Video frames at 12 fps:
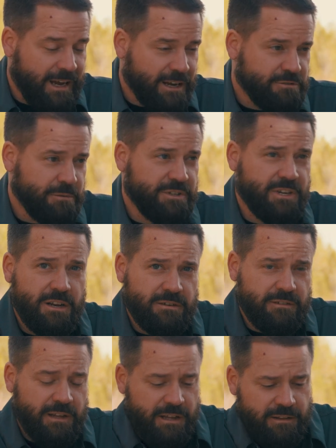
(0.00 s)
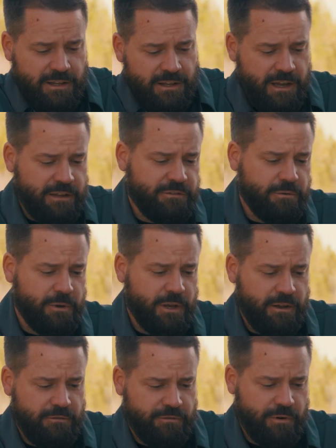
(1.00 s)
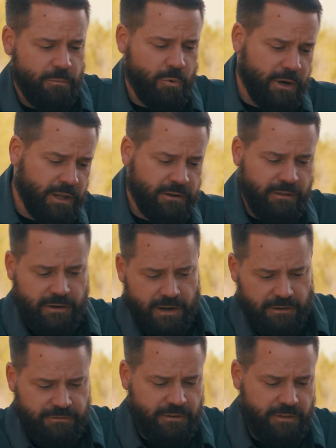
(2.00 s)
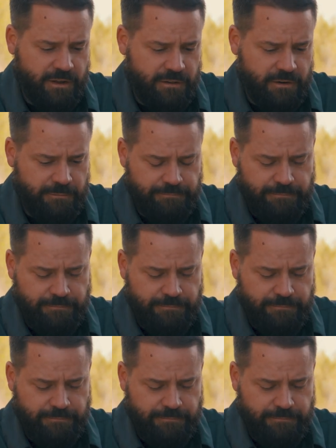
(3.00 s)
actually change slightly as you get from one end of the knife to the other.